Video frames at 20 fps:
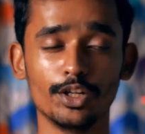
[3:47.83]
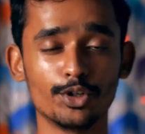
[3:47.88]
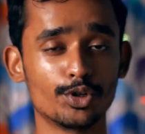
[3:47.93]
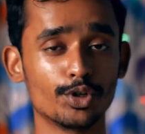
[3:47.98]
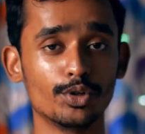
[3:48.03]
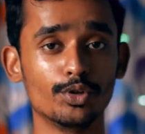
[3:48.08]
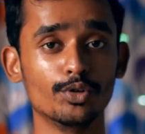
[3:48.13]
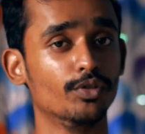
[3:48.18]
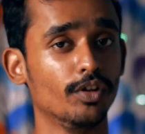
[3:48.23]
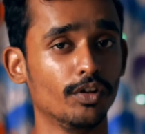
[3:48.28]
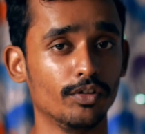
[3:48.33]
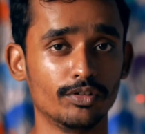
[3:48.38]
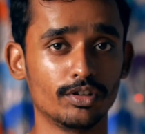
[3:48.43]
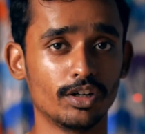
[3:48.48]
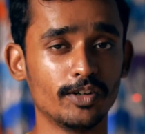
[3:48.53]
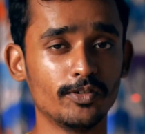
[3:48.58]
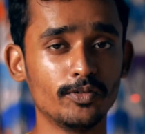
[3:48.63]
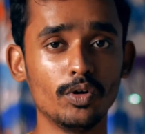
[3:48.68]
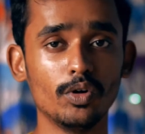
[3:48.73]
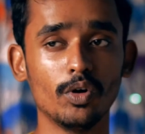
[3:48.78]
you should use a
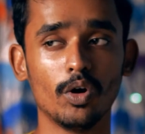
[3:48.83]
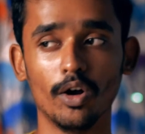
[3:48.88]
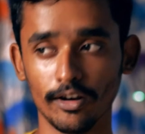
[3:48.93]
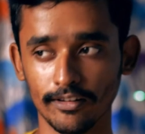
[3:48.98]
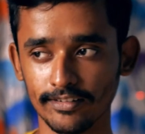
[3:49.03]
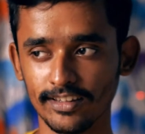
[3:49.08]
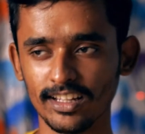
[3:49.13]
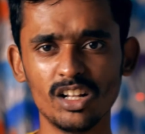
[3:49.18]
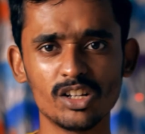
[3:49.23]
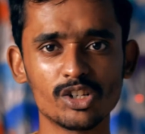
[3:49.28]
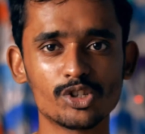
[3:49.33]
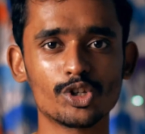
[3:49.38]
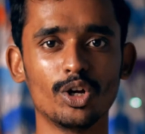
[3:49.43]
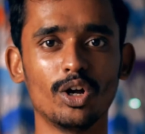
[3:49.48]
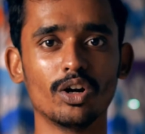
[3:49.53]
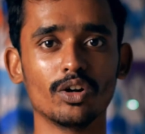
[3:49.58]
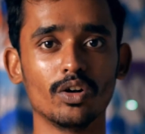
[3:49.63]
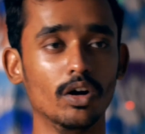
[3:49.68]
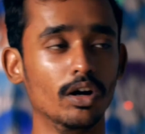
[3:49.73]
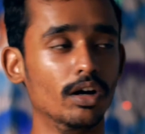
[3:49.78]
servo or single
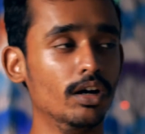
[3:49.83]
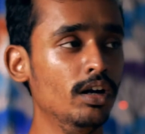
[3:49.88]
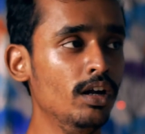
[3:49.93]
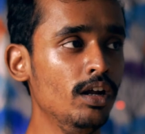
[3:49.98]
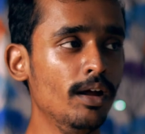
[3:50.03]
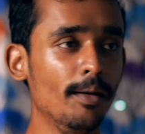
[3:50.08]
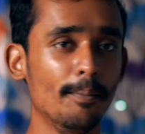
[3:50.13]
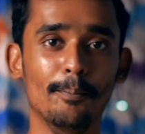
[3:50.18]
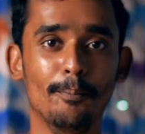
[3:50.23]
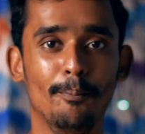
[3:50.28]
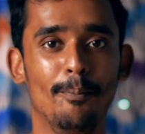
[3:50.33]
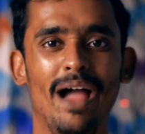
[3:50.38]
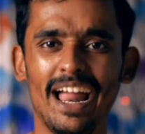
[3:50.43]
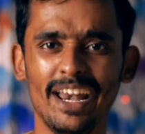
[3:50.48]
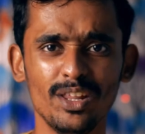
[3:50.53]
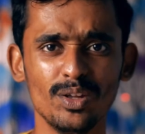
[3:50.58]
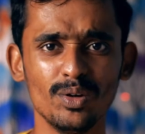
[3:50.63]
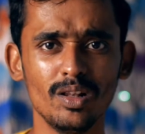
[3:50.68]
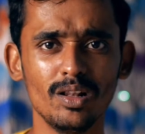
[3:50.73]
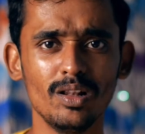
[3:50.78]
shot or
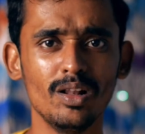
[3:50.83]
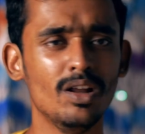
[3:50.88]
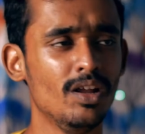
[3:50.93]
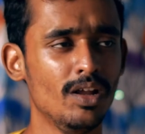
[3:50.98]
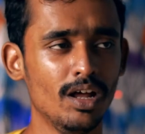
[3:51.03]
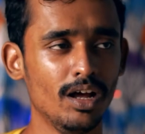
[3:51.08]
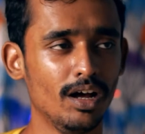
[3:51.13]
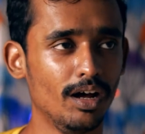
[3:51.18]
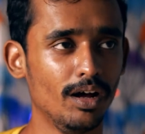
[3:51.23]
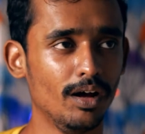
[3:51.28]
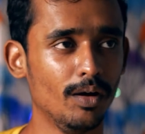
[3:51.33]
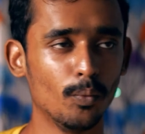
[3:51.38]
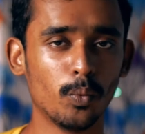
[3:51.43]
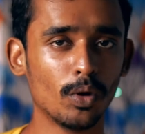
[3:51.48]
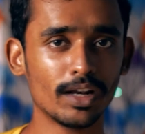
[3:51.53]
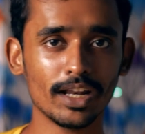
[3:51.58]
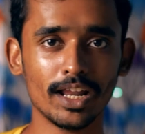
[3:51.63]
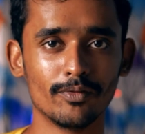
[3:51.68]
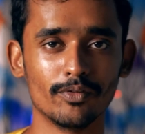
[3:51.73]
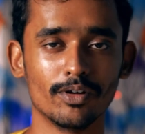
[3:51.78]
manual,
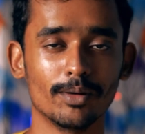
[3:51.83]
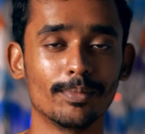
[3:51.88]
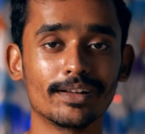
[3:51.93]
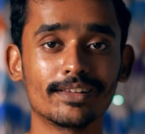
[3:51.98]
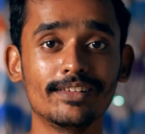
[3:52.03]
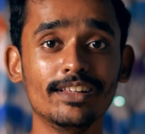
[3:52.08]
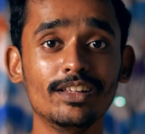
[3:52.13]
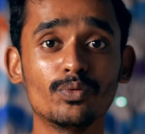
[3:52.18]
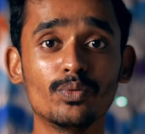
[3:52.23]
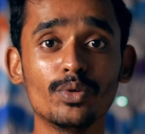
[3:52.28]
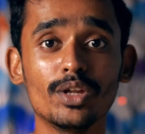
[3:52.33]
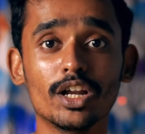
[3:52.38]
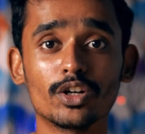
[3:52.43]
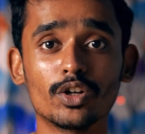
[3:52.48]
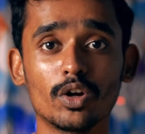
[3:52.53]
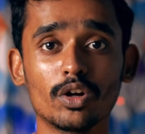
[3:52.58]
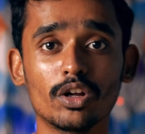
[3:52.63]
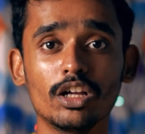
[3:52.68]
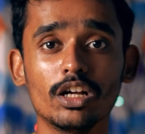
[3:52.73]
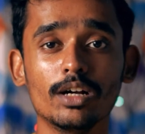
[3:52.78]
whatever. But since we are
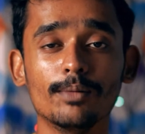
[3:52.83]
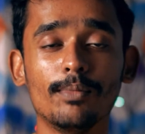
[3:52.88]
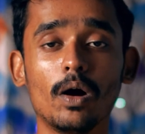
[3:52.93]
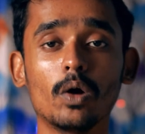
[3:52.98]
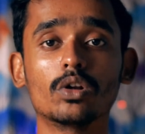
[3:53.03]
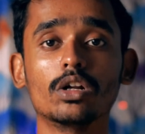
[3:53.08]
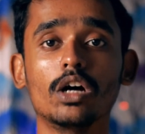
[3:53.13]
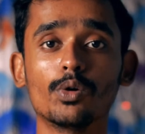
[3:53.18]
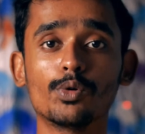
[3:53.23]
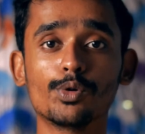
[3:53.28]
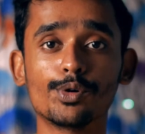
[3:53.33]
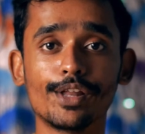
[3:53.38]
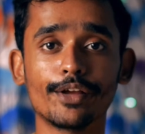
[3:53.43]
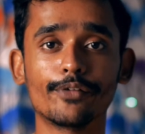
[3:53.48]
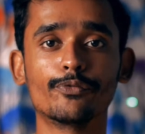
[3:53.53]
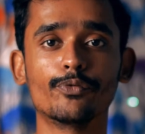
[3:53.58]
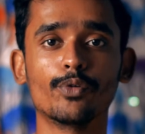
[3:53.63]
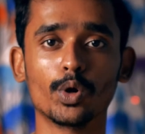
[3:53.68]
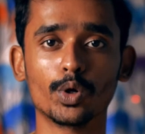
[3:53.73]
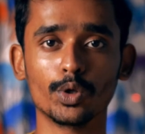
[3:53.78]
talking about how to
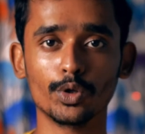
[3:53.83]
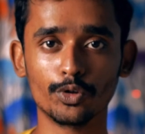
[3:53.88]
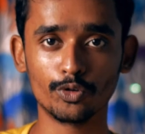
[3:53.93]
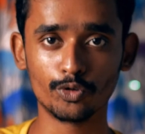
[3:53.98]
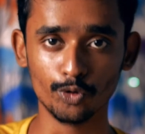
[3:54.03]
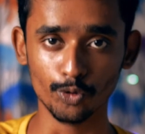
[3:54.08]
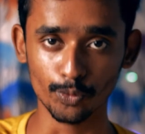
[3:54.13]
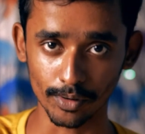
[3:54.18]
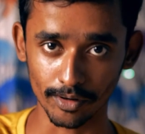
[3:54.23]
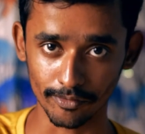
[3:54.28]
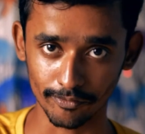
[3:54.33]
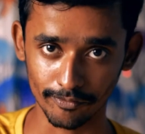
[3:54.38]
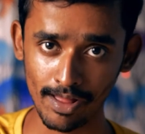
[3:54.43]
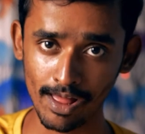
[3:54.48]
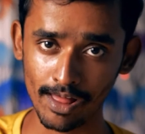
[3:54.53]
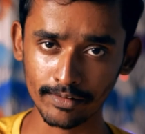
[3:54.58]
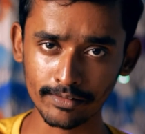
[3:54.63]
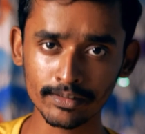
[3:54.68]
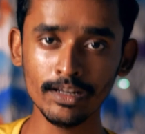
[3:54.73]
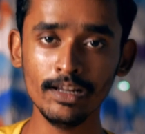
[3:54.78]
take photos super
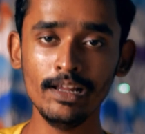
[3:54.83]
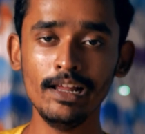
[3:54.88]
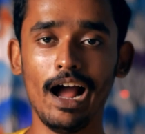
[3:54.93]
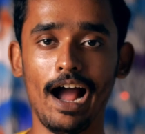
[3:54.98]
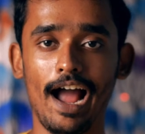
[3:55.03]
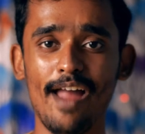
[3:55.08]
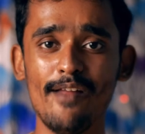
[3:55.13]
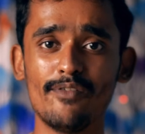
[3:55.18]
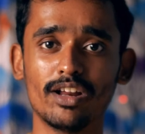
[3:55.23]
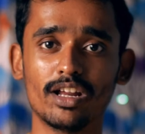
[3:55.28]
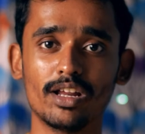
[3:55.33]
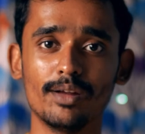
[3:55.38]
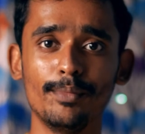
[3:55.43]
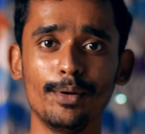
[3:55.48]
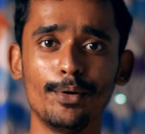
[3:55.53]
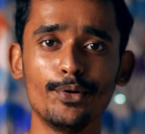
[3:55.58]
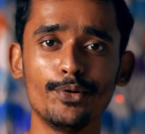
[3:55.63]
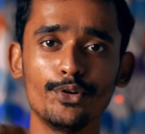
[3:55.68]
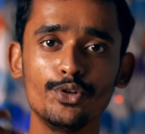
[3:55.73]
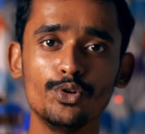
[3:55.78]
fast, I
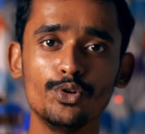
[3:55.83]
recommend